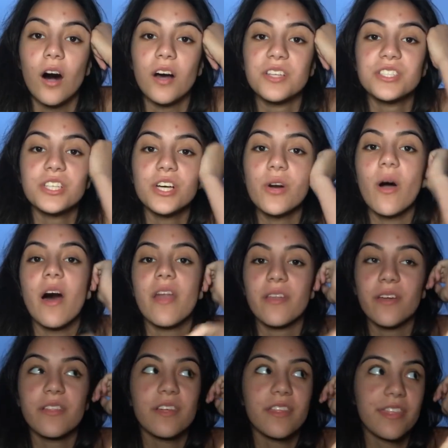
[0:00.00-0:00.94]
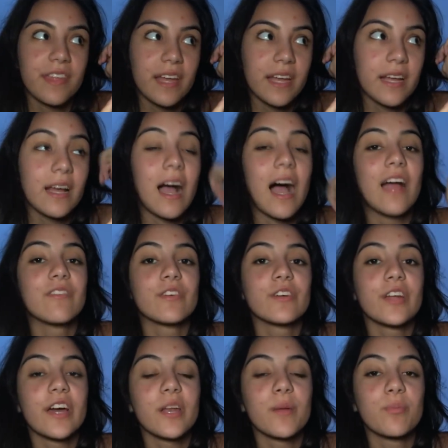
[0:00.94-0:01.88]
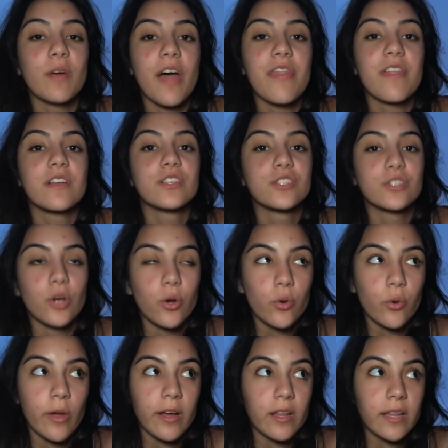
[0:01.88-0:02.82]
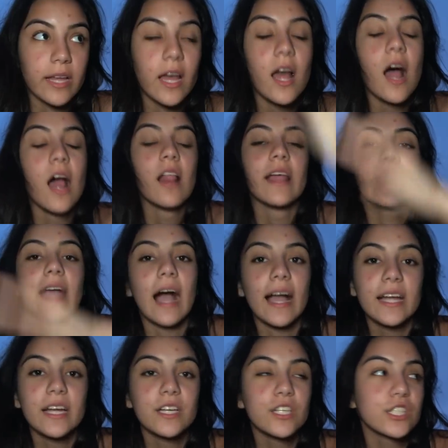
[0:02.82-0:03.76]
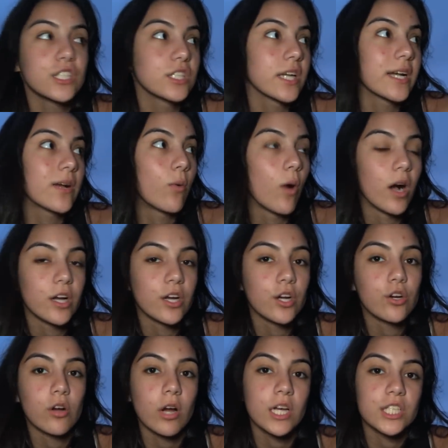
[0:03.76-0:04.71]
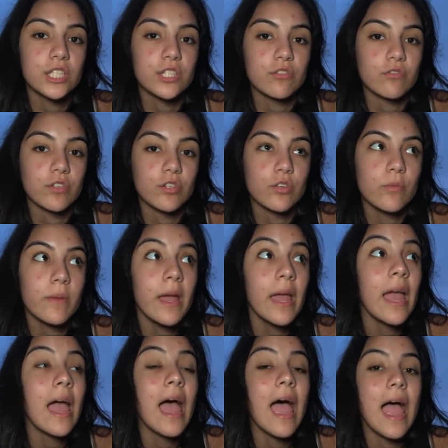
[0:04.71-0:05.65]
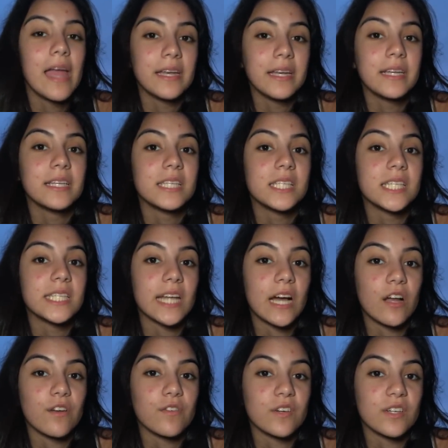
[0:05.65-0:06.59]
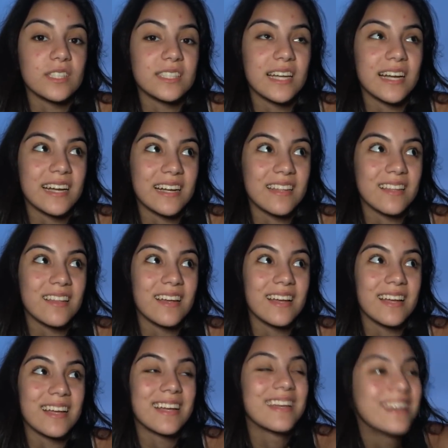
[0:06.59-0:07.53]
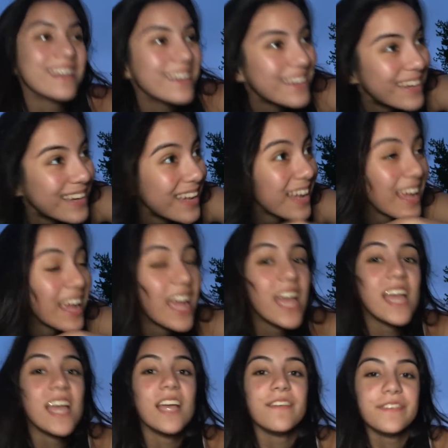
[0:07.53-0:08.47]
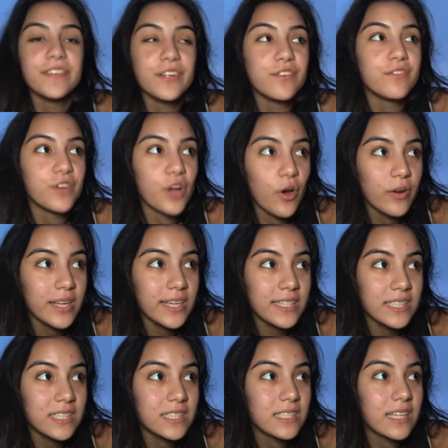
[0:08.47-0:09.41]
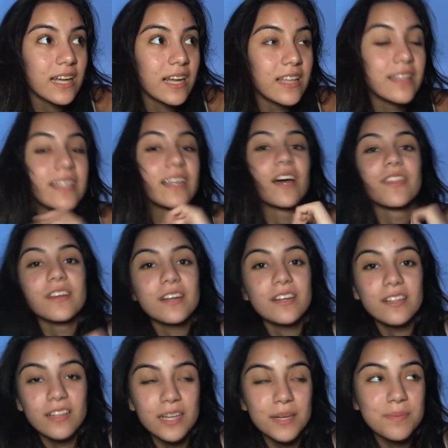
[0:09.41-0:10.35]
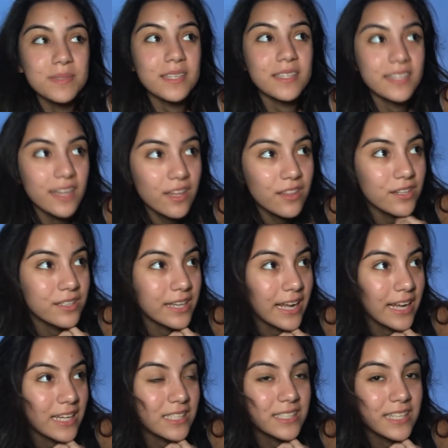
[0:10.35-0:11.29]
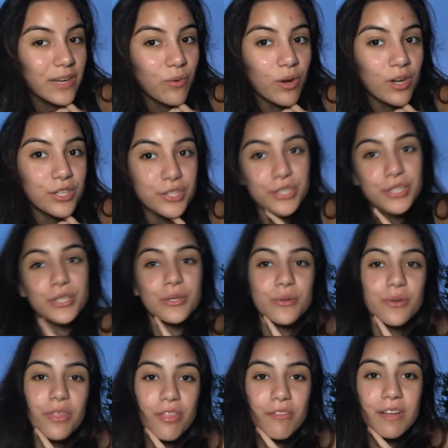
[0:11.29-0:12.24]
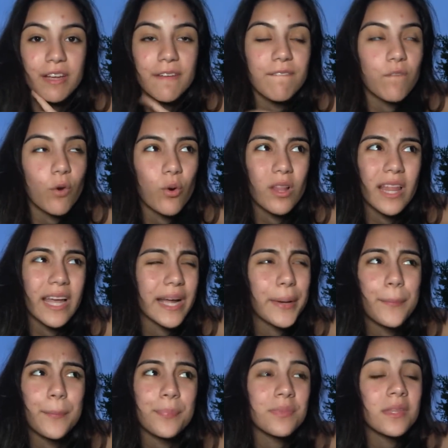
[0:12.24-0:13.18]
Also, another thing, I run out of breath so quickly. Like, I could just like walk across the room and need to sit down for a second. Like, if you've noticed in the other clips, in the other days, day 1, 2, 3, 4, like,